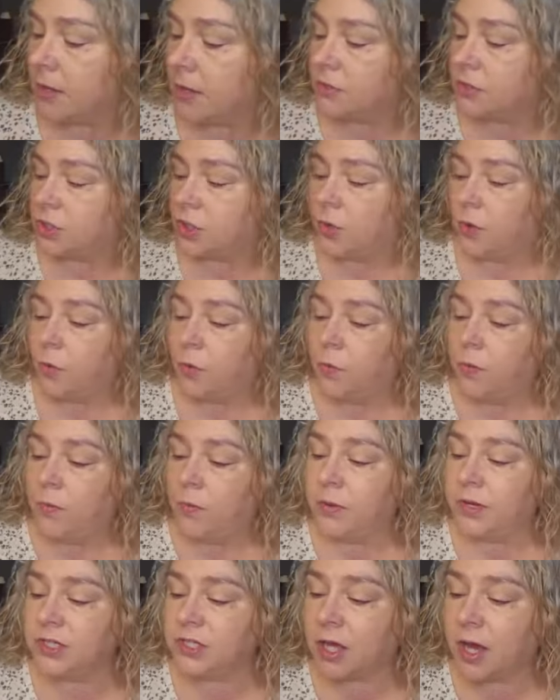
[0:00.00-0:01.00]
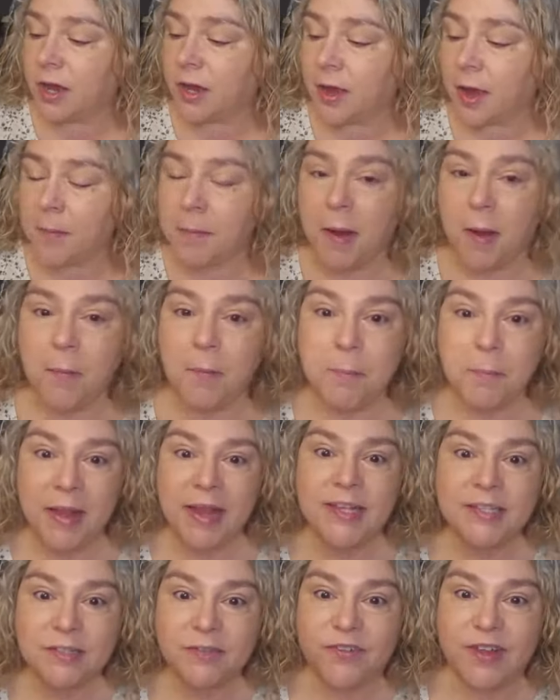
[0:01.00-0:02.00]
So when we talk about
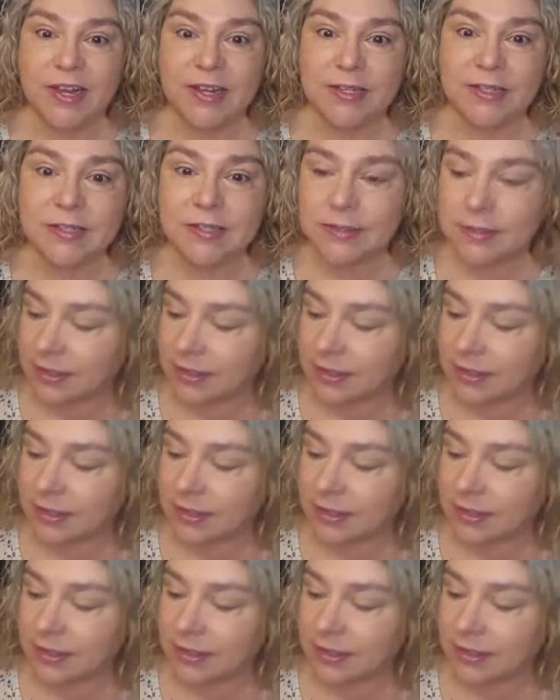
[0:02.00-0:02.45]
base face,